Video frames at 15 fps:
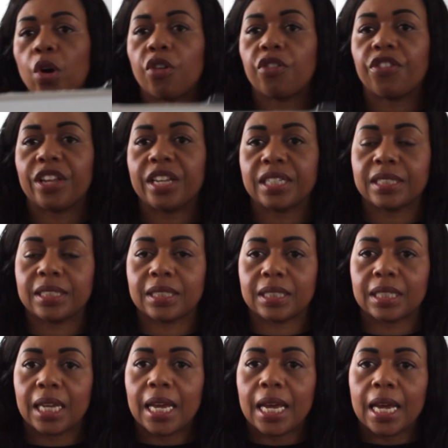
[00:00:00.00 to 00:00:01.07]

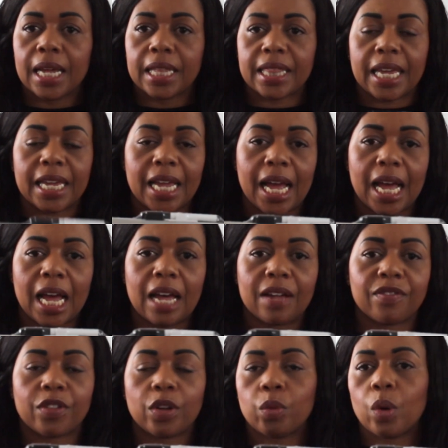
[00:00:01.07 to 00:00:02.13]
office, they
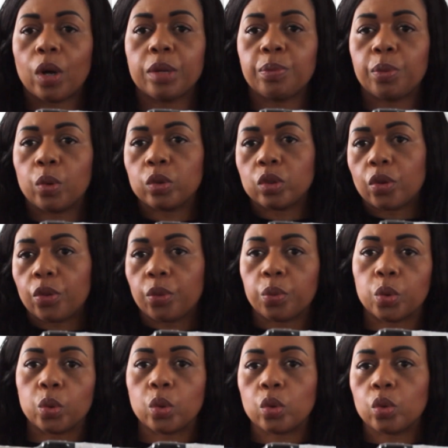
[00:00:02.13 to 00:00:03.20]
have a whiteboard on the
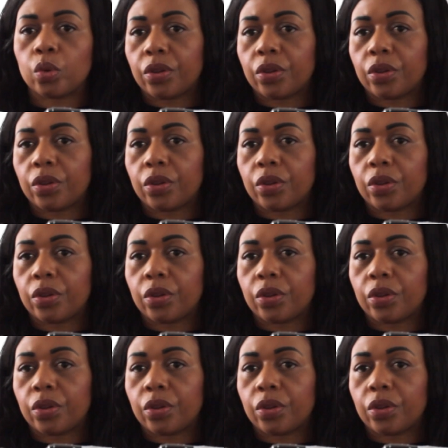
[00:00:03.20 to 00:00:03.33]
wall,